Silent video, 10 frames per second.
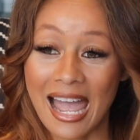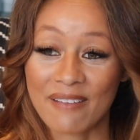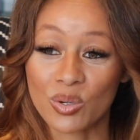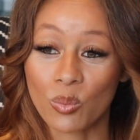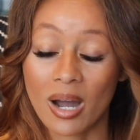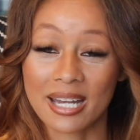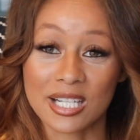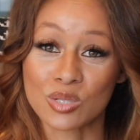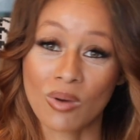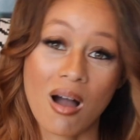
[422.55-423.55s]
everyone
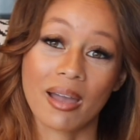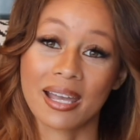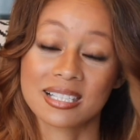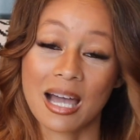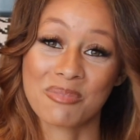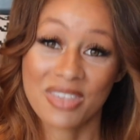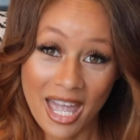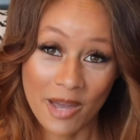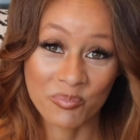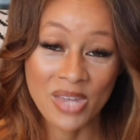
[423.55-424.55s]
is wrong except
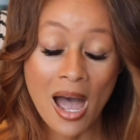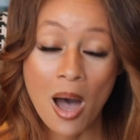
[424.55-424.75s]
them.